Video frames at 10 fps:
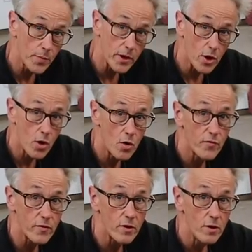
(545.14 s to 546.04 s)
bit
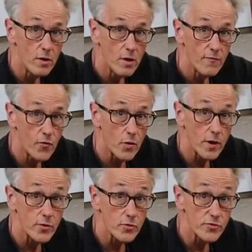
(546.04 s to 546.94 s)
over four
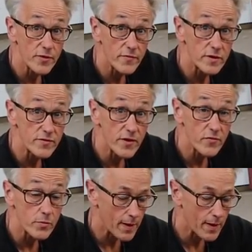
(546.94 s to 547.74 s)
hundred seventy-seven